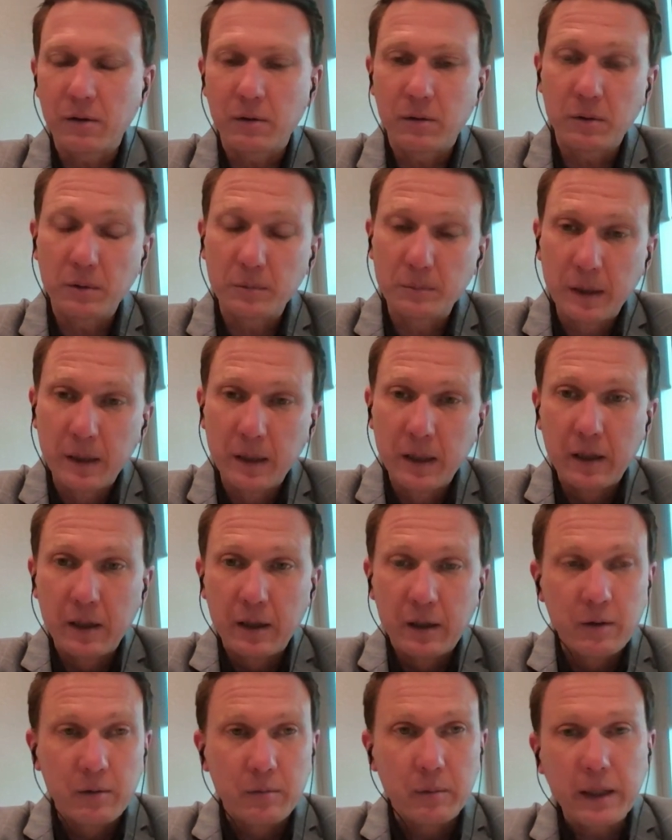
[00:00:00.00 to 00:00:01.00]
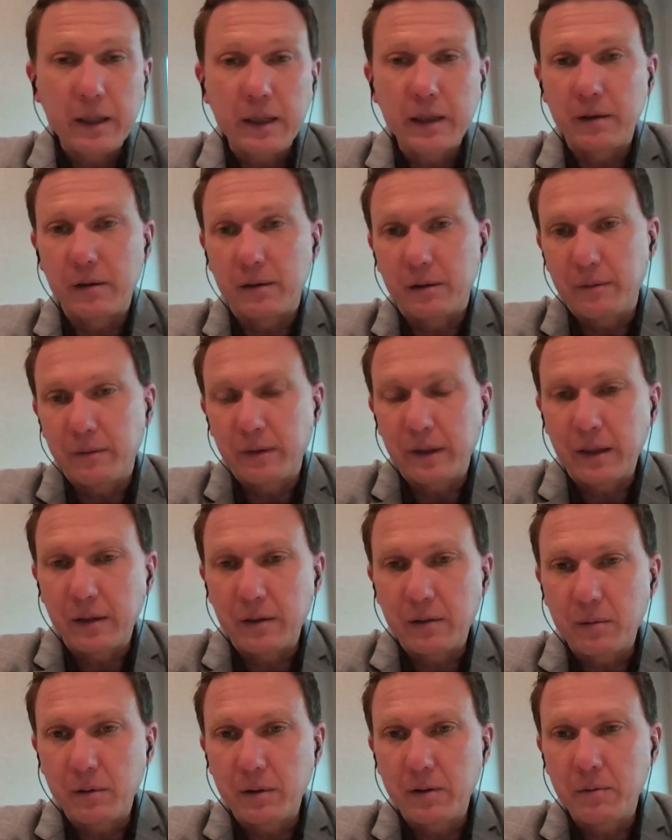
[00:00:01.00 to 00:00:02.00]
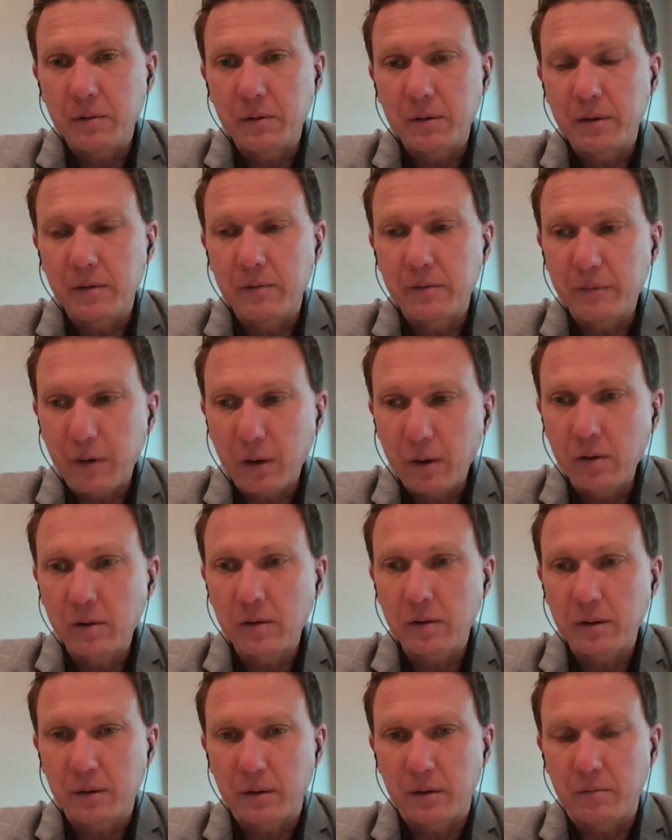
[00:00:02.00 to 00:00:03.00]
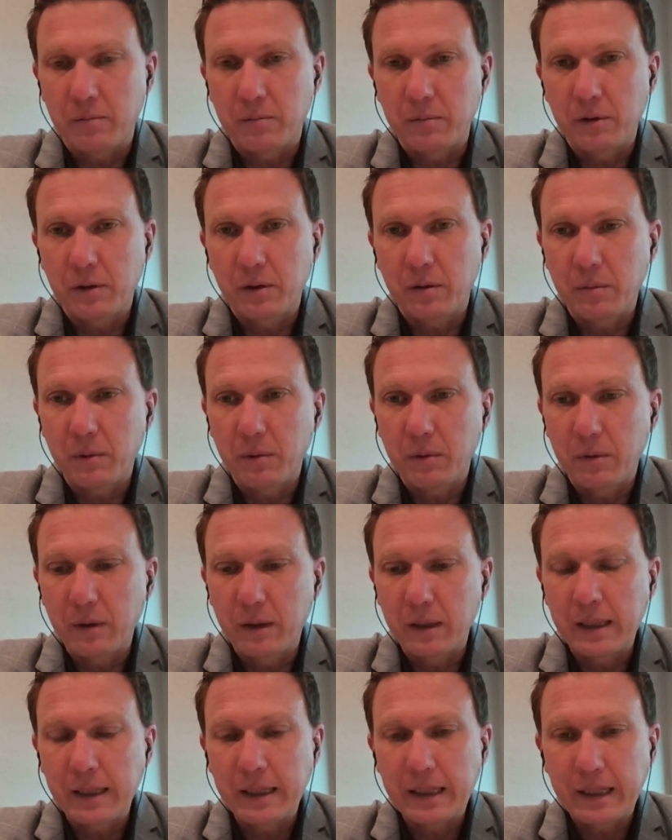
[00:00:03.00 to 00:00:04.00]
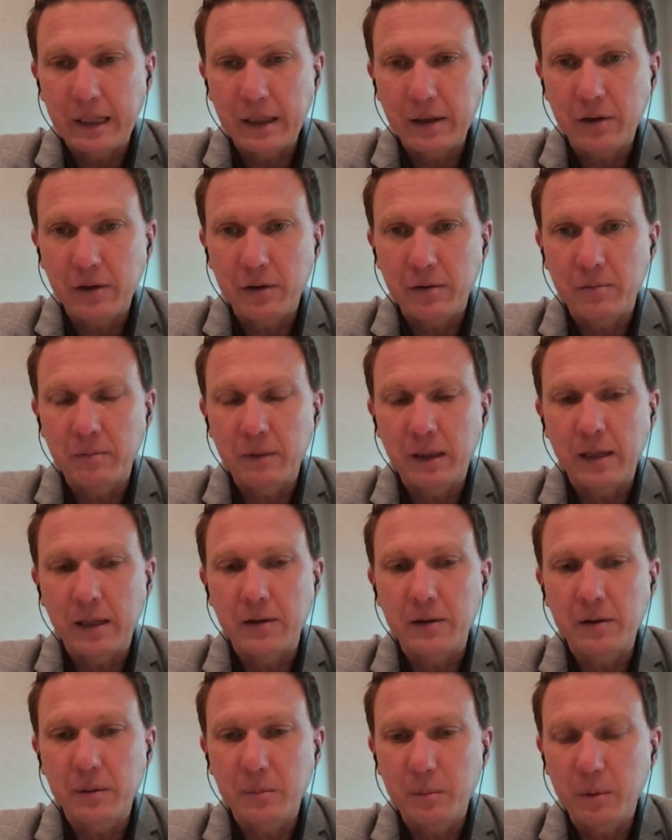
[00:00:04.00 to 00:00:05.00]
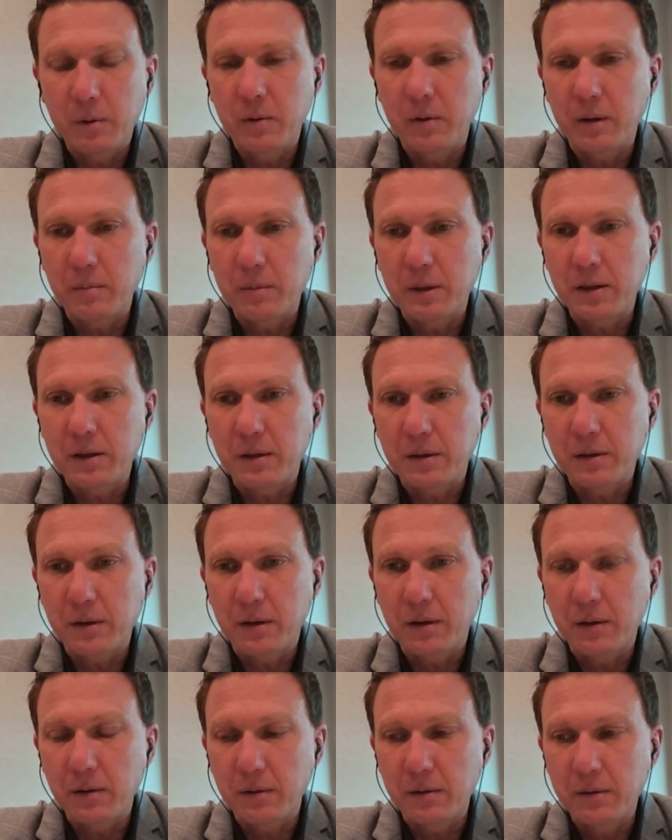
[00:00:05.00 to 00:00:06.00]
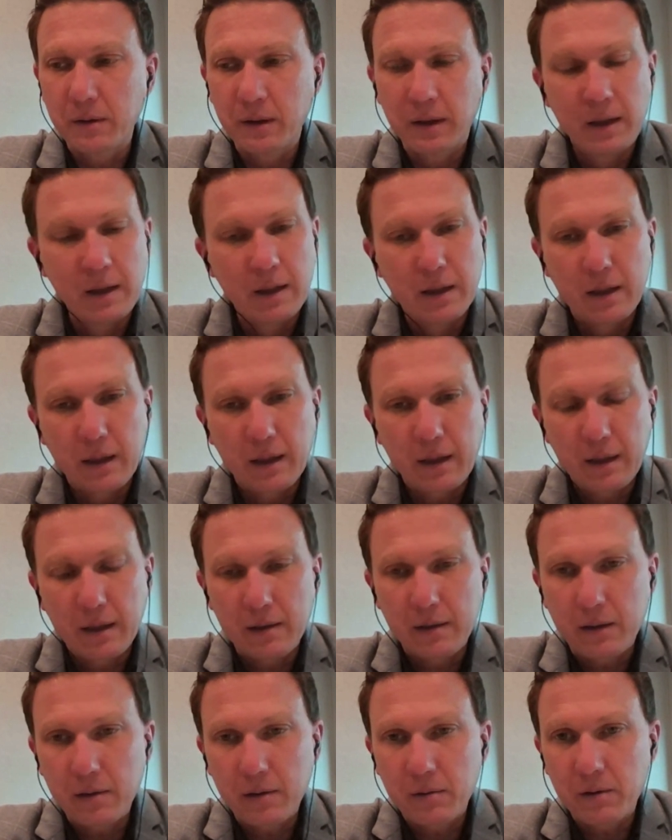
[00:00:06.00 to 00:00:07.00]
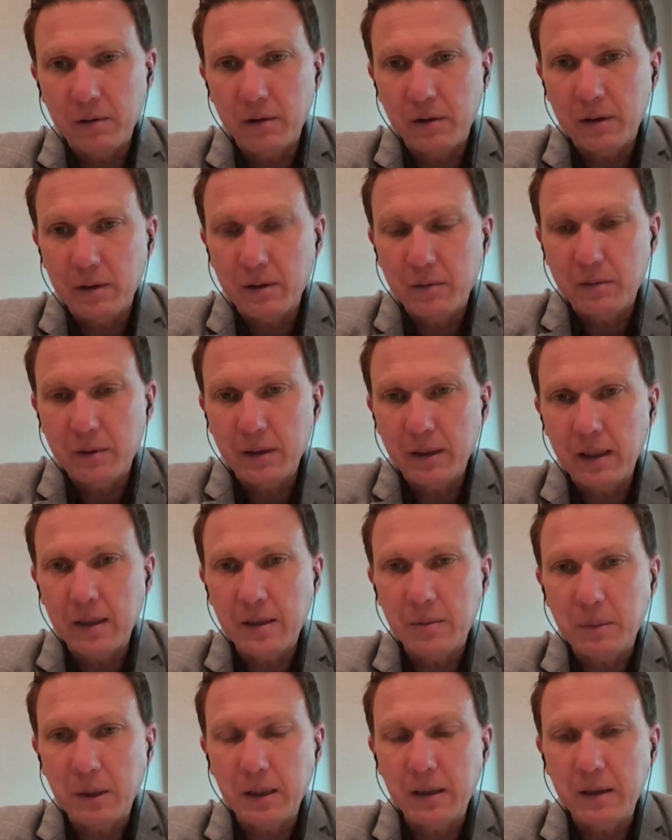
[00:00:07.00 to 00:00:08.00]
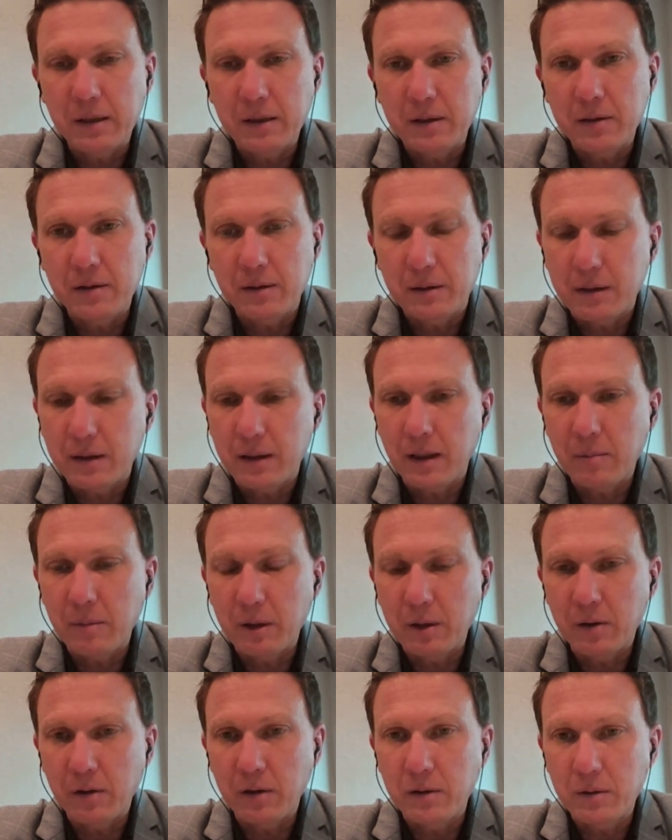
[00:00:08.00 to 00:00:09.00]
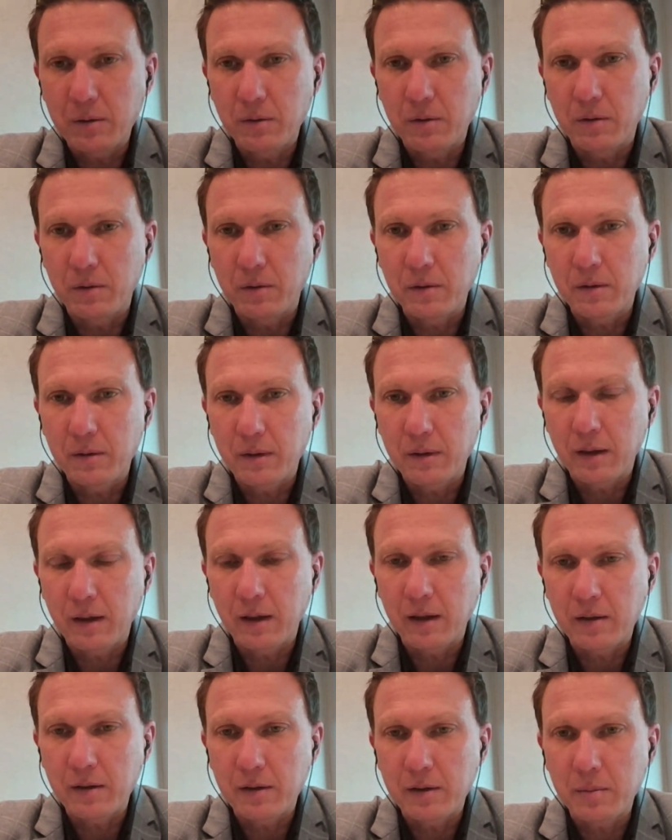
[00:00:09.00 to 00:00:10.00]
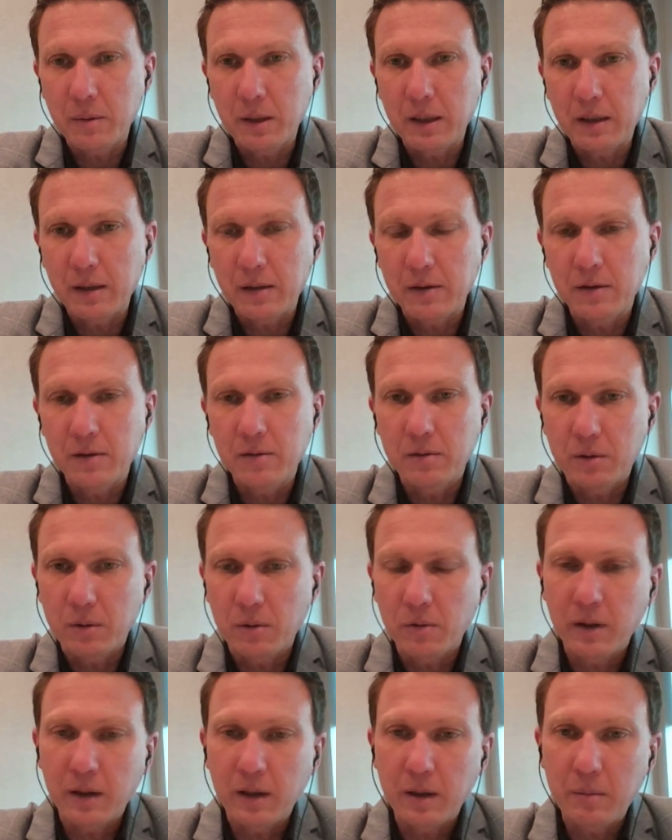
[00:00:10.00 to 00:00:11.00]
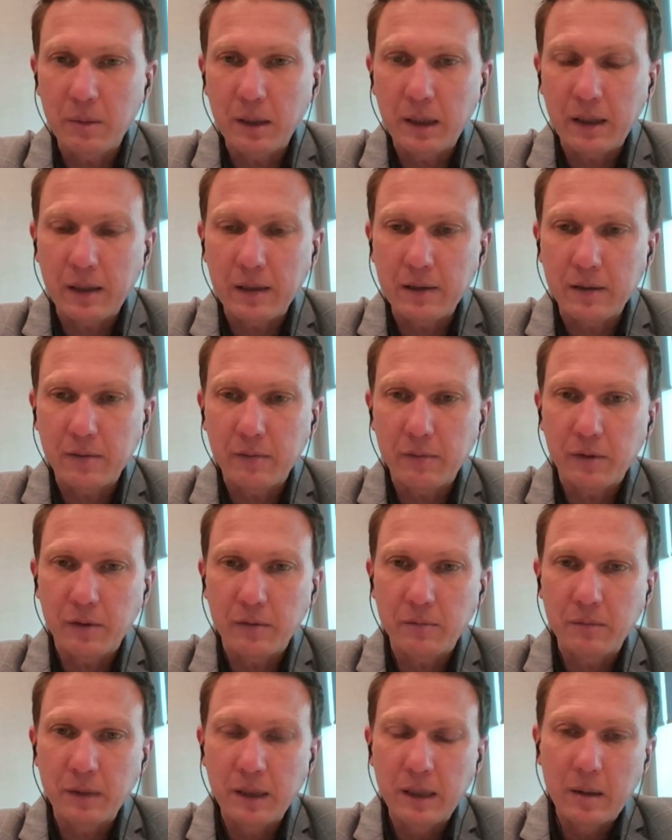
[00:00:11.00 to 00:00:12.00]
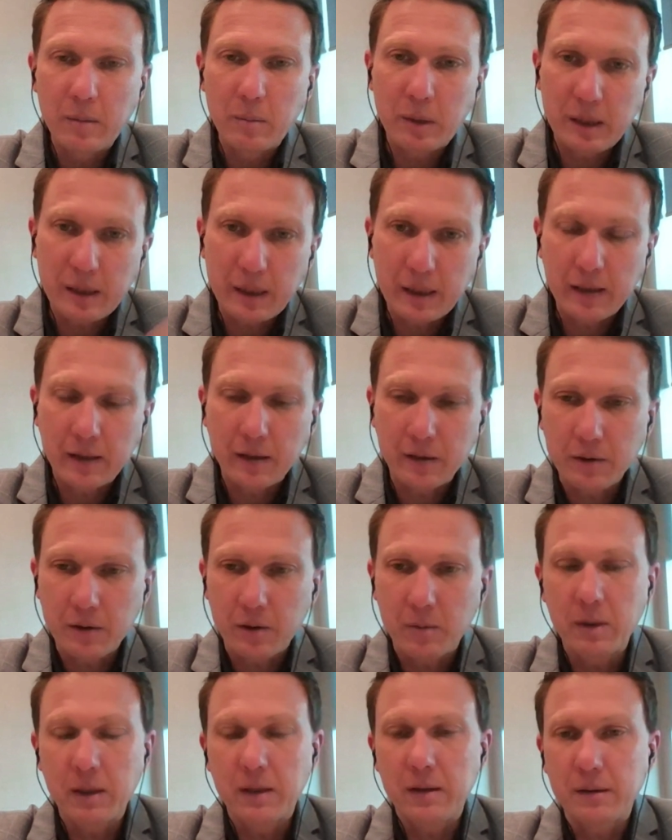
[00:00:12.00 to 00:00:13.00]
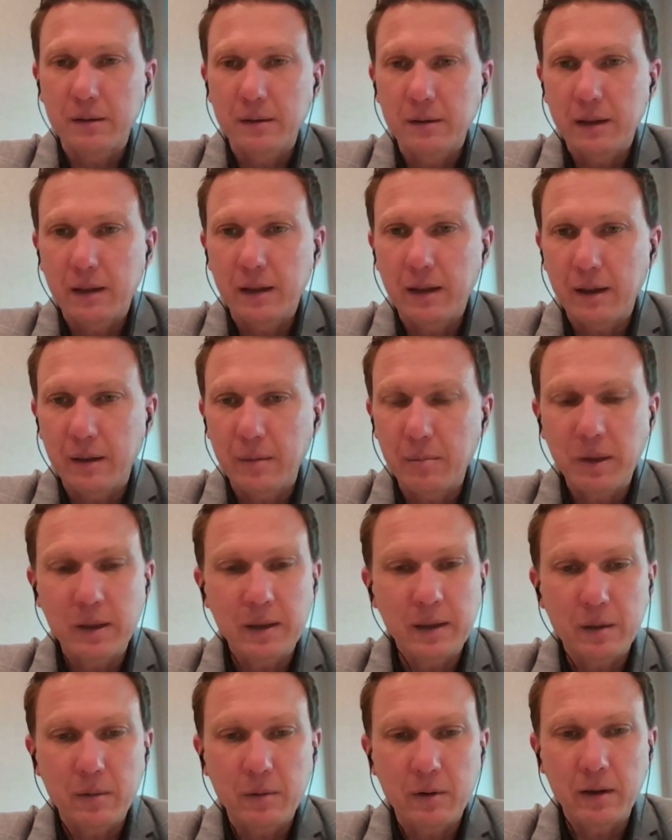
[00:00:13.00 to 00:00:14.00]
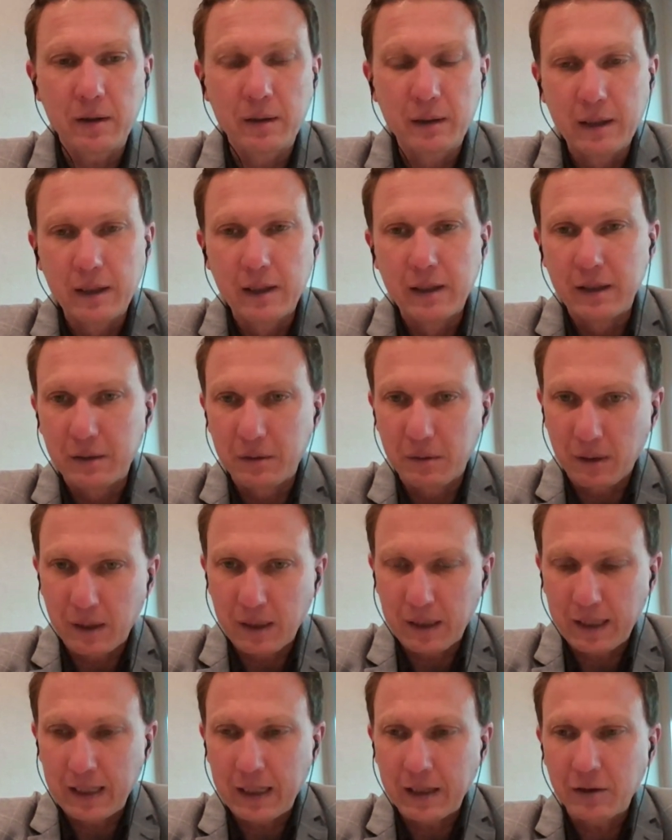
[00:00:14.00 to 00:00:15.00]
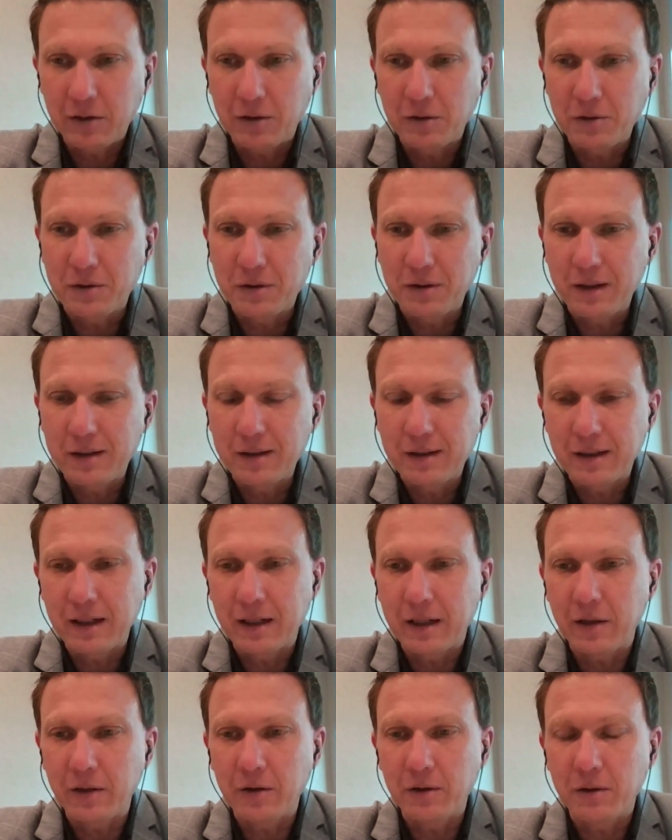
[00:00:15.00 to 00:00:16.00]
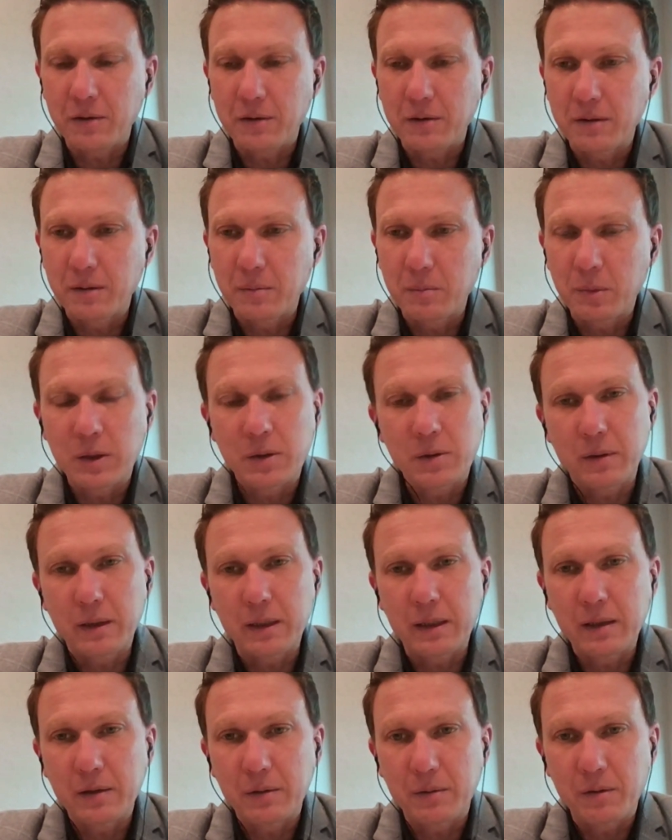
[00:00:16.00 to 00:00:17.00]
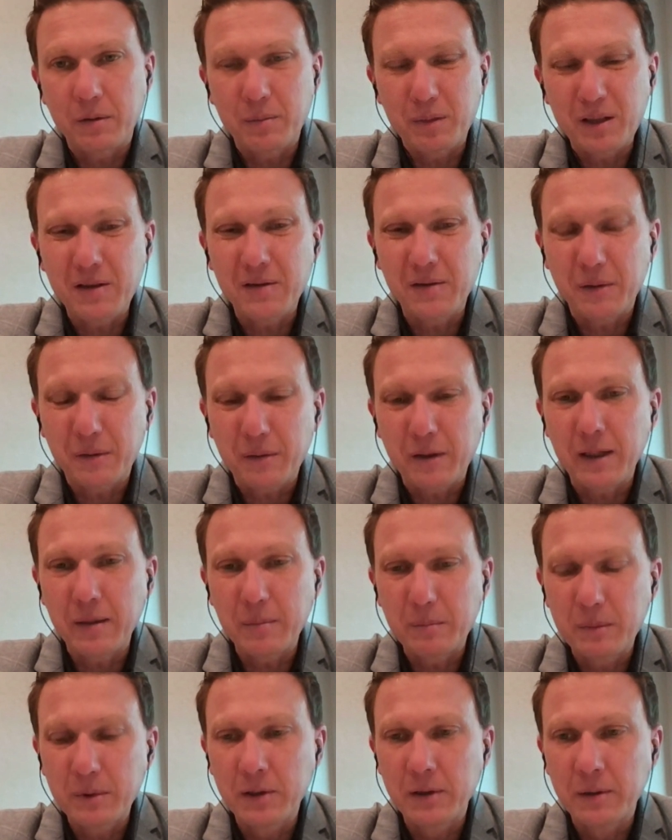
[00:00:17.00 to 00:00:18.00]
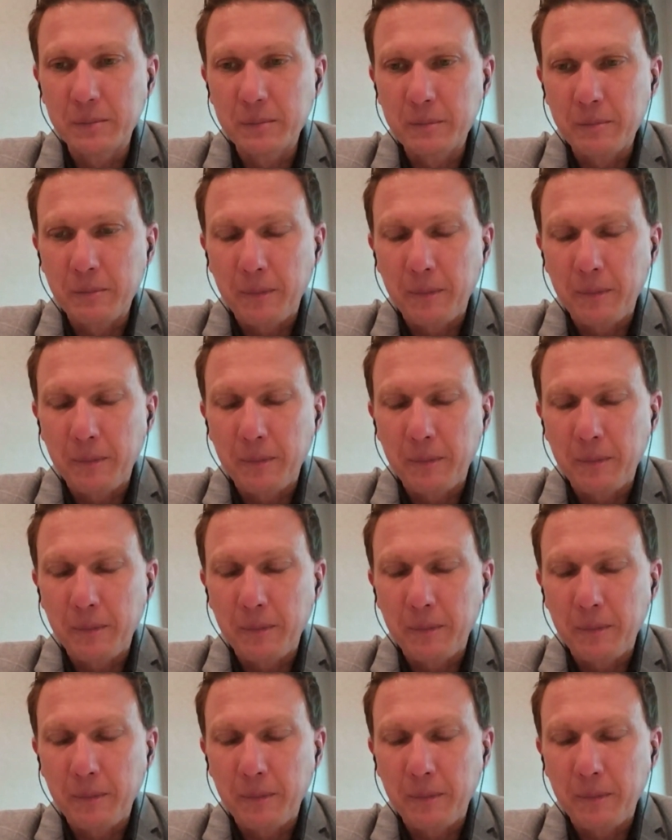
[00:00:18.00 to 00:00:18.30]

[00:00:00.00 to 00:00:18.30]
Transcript: or regular event, which was focused on community connection and supporting business owners, they'd organised for key speakers to come along and talk, and speakers talking about different particular topics, but there were sort of connections and interconnections between or amidst the themes.